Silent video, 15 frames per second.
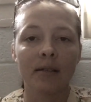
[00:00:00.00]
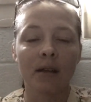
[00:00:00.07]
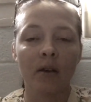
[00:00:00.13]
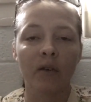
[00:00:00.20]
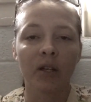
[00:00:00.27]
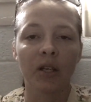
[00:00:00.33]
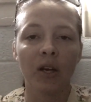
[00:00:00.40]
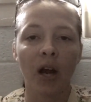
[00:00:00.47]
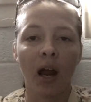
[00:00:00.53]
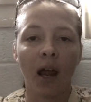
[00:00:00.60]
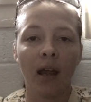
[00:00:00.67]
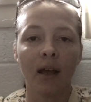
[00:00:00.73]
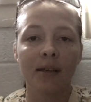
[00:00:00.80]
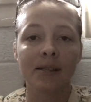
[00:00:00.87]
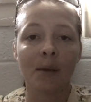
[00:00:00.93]
is not really
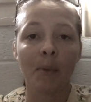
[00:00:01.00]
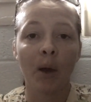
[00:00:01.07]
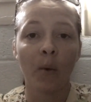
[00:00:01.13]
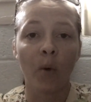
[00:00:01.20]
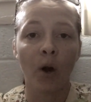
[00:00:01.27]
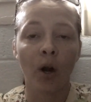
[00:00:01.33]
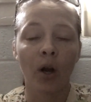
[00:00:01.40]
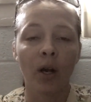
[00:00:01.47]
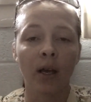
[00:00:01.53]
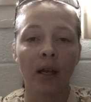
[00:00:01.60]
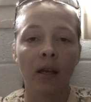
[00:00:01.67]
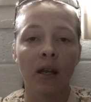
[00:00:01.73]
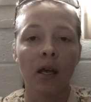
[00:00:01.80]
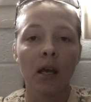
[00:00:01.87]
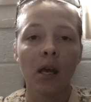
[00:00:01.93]
great because I'm at work
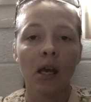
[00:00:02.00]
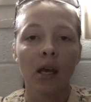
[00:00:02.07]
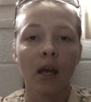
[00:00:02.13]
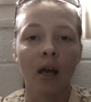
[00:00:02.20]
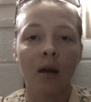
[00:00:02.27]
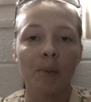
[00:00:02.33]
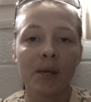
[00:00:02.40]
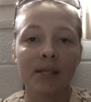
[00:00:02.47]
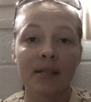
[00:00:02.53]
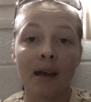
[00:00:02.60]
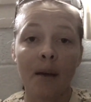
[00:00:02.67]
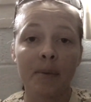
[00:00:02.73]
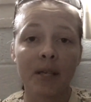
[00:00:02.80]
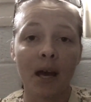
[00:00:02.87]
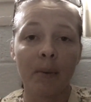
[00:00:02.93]
and it's
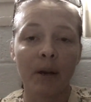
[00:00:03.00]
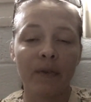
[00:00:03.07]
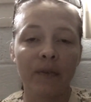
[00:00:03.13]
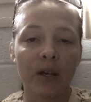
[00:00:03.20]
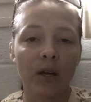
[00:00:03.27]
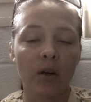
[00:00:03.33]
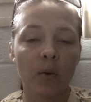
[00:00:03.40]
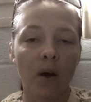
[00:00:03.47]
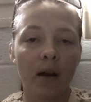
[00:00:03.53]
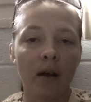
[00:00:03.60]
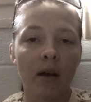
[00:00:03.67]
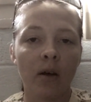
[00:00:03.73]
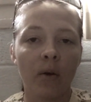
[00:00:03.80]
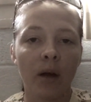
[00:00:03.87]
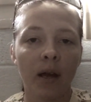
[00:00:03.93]
nap time, and I figured why
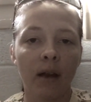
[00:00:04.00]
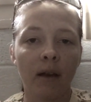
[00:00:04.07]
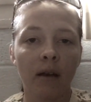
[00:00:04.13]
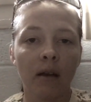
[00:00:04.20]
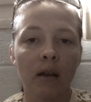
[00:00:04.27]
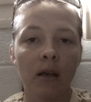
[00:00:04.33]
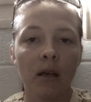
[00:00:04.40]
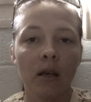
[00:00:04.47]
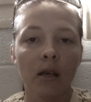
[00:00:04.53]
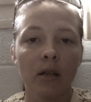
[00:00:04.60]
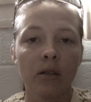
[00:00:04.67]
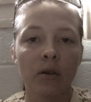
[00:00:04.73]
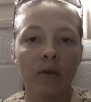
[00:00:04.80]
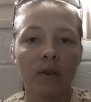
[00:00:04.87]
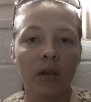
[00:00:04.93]
not go ahead
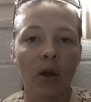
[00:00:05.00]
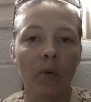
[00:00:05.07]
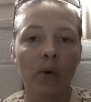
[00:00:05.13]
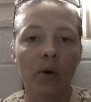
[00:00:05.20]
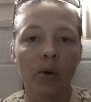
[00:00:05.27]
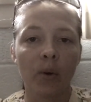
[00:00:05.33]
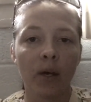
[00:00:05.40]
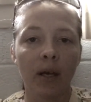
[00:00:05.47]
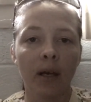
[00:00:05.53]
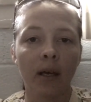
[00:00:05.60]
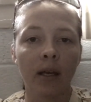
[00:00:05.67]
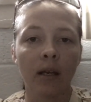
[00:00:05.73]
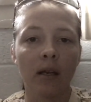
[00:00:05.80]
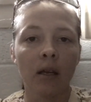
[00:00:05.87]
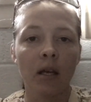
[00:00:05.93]
and do a video real quick
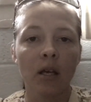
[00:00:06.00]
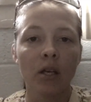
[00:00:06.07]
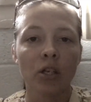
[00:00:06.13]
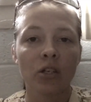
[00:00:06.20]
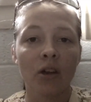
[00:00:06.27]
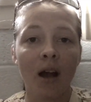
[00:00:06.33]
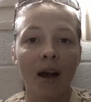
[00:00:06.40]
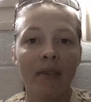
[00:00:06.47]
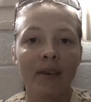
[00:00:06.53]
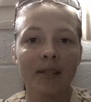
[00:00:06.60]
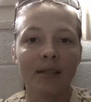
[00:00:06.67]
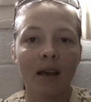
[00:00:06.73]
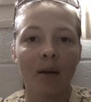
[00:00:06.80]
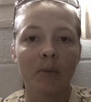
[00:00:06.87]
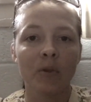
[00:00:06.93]
and try
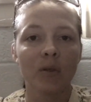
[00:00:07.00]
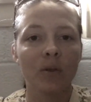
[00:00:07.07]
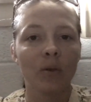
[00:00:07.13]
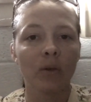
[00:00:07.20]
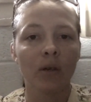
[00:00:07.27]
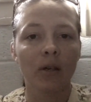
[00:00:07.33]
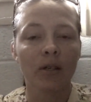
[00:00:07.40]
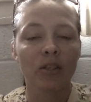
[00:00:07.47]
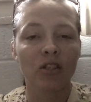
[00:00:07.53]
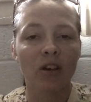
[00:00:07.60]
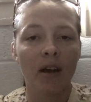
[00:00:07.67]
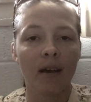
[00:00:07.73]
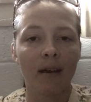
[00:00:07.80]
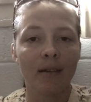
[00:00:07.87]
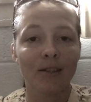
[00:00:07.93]
this time to look
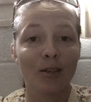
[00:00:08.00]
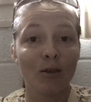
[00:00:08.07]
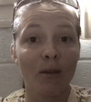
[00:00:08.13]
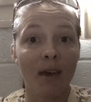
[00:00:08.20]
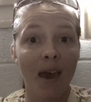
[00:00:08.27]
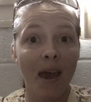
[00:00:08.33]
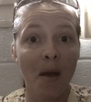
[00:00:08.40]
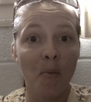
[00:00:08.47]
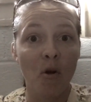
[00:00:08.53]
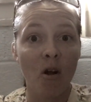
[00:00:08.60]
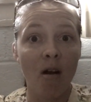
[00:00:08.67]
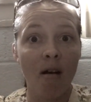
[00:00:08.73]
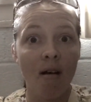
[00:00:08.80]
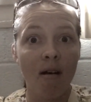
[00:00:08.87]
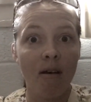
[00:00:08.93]
straight into the
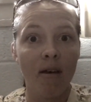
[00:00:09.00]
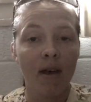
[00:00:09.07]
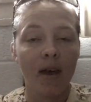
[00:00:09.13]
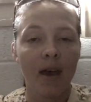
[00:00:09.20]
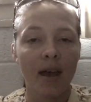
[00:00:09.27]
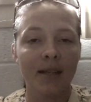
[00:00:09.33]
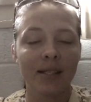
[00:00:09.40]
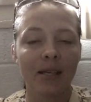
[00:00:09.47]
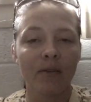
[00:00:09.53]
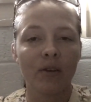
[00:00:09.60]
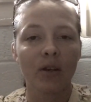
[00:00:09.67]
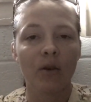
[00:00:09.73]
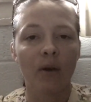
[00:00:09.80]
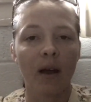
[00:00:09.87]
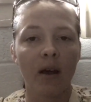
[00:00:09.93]
camera instead of
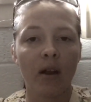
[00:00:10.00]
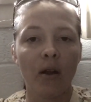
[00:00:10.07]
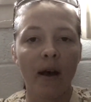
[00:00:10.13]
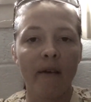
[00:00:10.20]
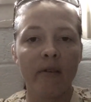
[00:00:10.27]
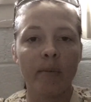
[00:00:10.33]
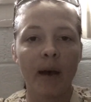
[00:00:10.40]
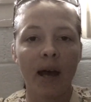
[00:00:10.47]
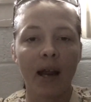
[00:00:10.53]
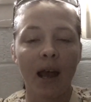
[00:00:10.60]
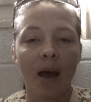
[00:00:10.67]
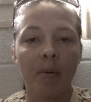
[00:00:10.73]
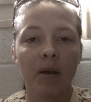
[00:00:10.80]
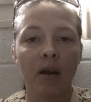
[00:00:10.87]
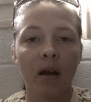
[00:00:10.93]
looking around. I have a bad
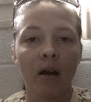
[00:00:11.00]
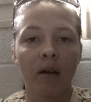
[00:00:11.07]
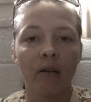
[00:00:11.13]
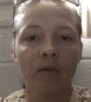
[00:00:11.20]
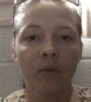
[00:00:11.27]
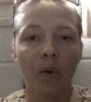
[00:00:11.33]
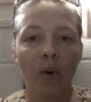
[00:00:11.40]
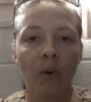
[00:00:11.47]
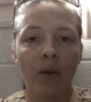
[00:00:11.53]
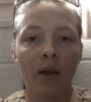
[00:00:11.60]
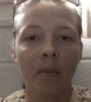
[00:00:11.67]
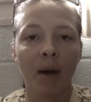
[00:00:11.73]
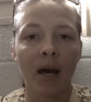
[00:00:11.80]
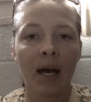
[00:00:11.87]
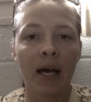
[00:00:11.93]
habit of
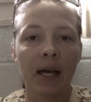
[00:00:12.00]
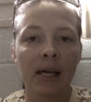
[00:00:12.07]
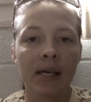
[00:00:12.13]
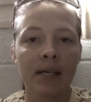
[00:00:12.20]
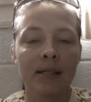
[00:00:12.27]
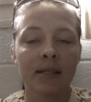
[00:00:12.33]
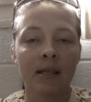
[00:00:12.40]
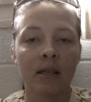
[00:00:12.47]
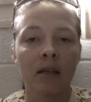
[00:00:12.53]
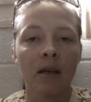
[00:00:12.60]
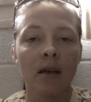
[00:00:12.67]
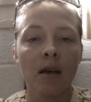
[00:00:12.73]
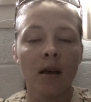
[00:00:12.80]
rolling my eyes and